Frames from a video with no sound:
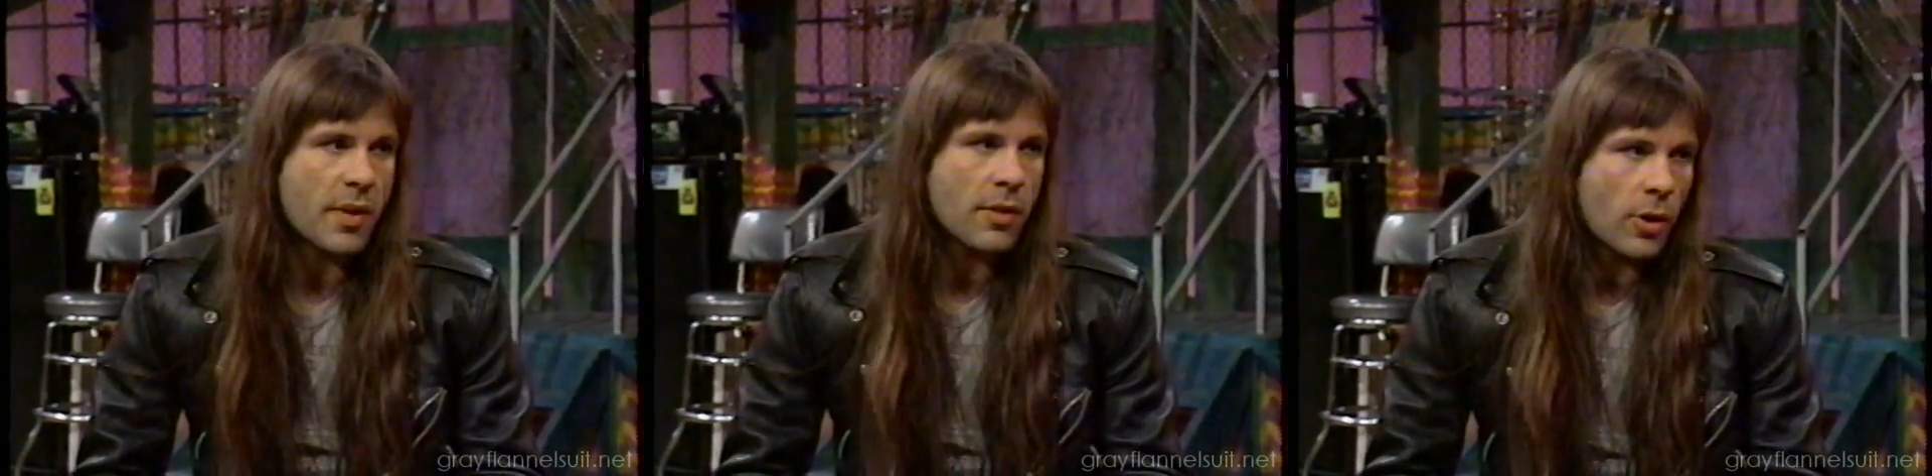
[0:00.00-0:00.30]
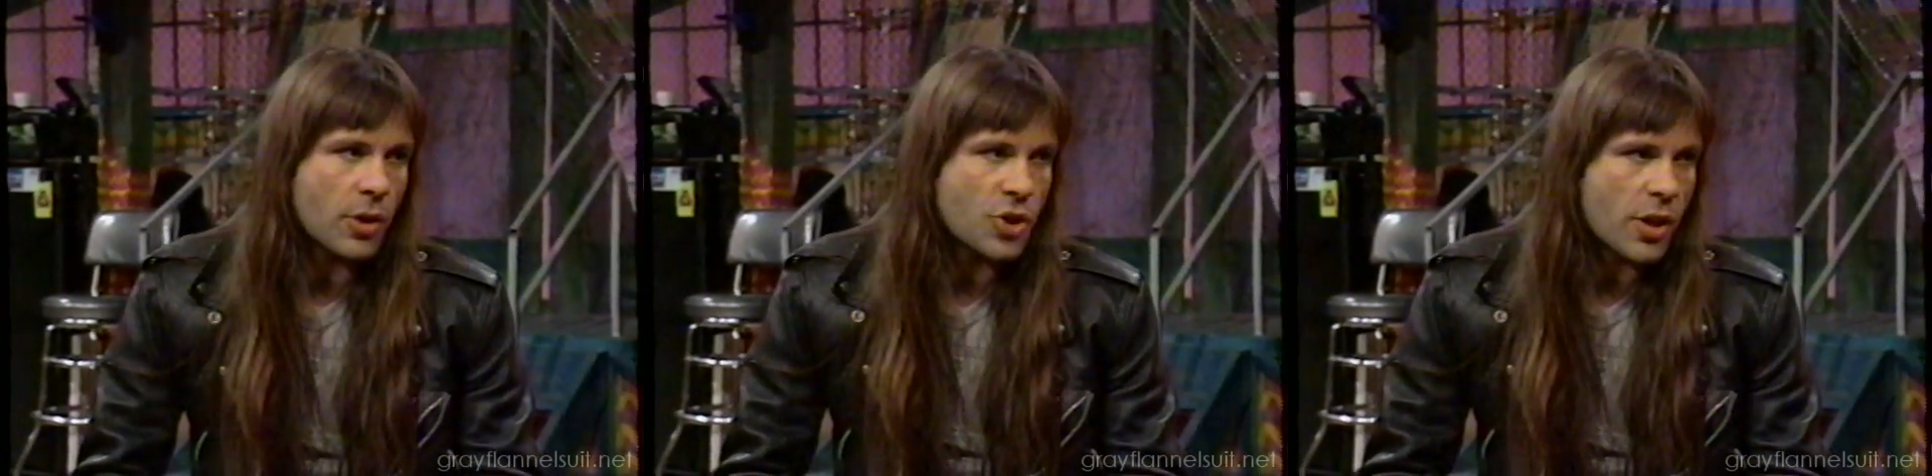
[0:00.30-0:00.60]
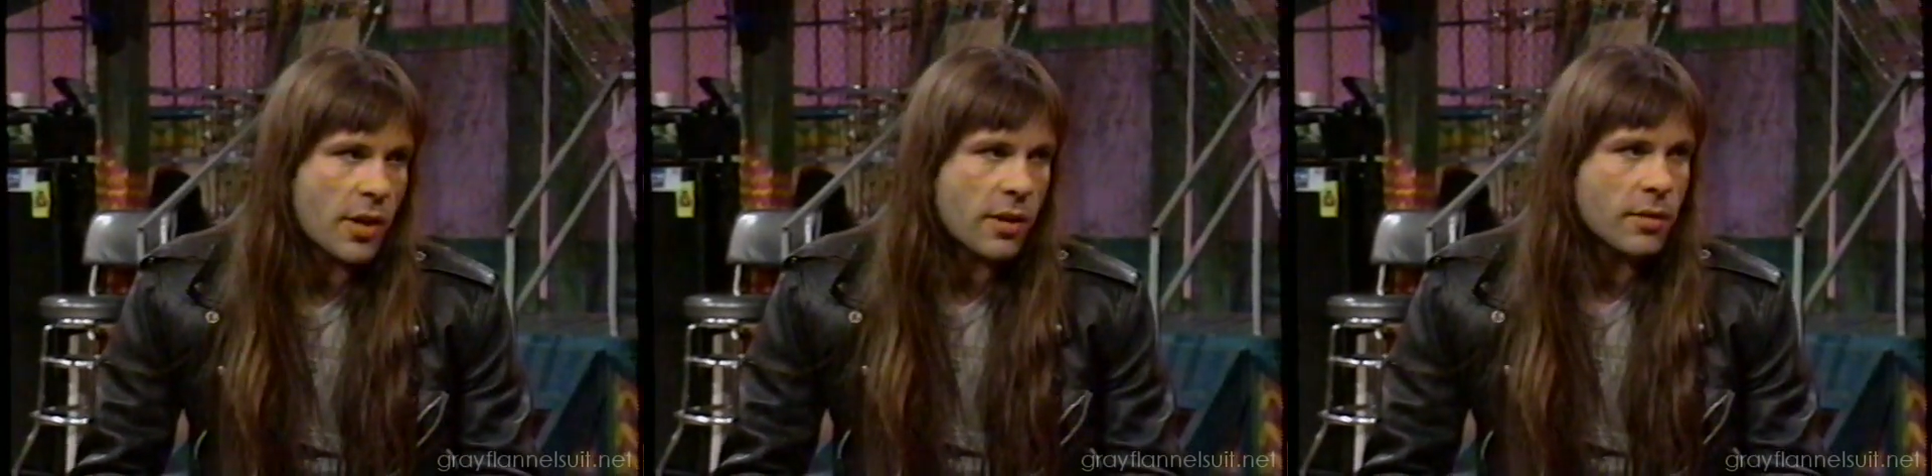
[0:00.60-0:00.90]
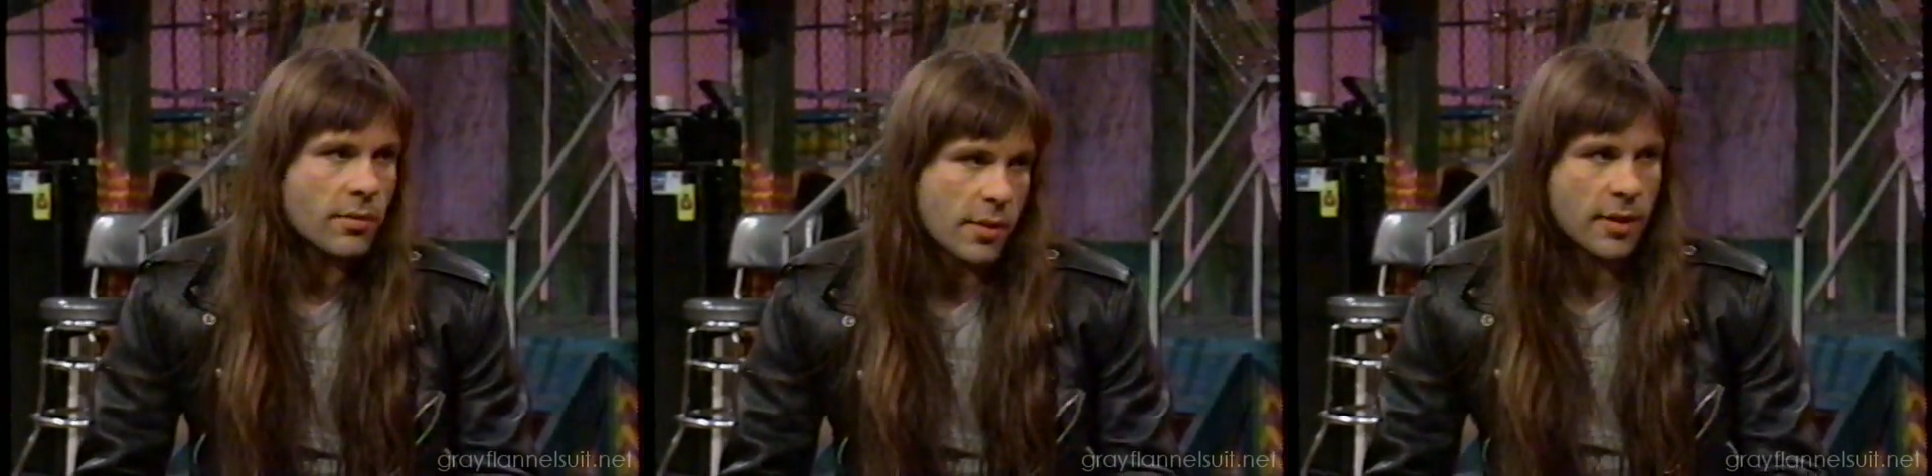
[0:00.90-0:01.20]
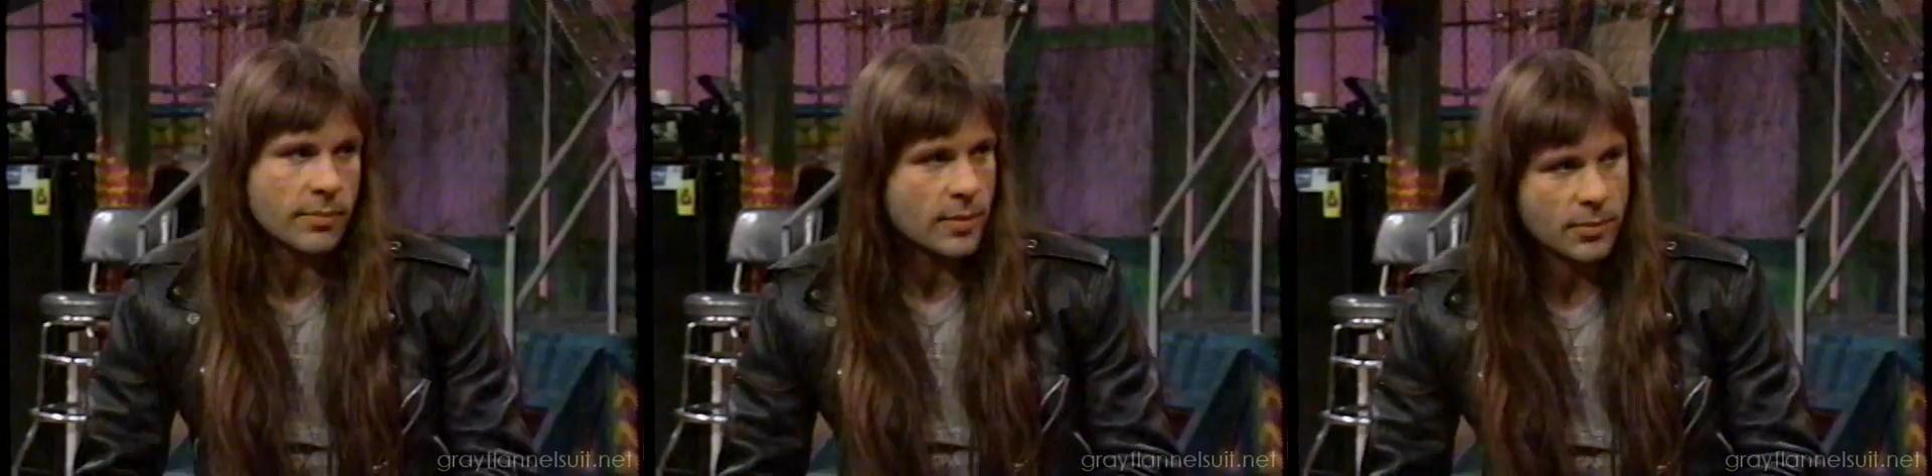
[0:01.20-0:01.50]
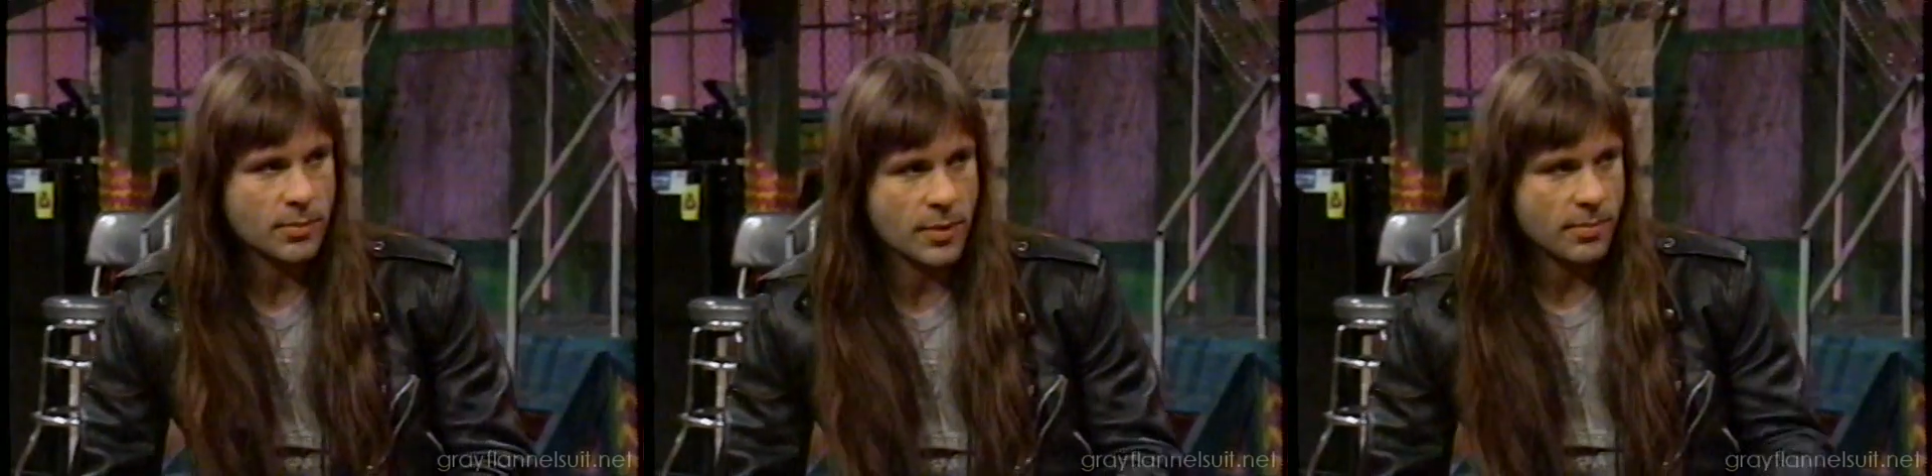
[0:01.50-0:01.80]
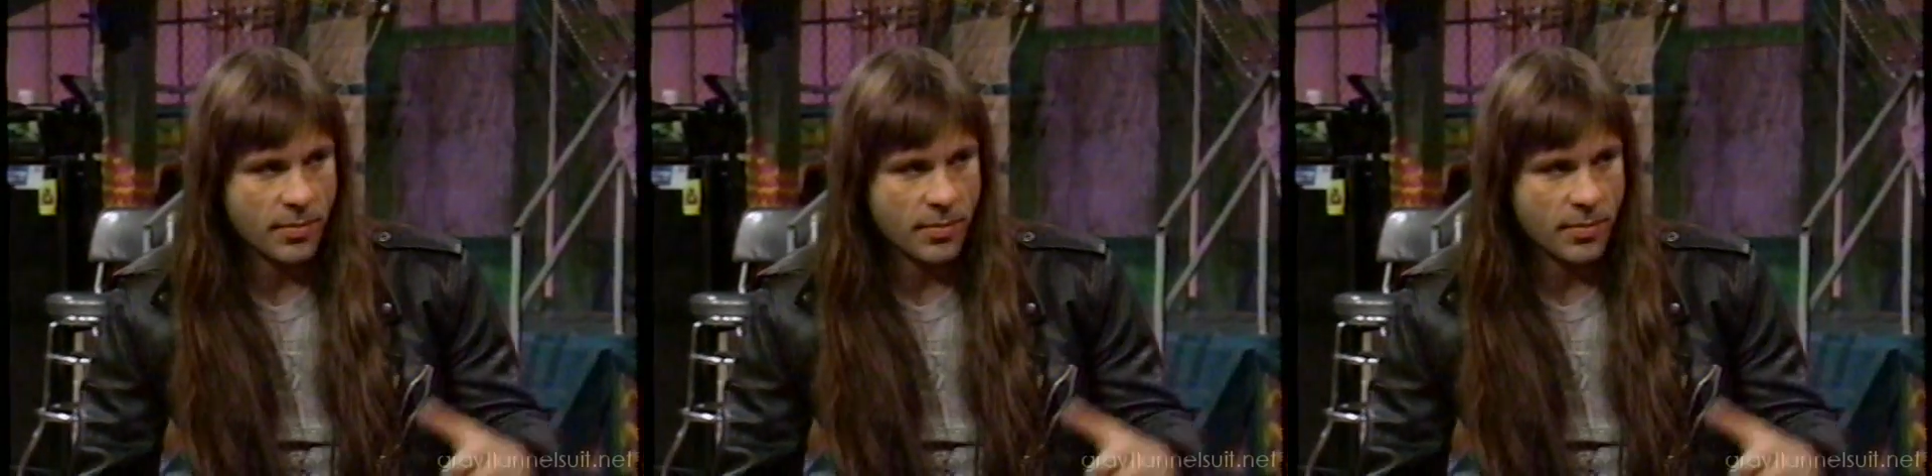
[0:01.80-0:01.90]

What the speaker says: mythology and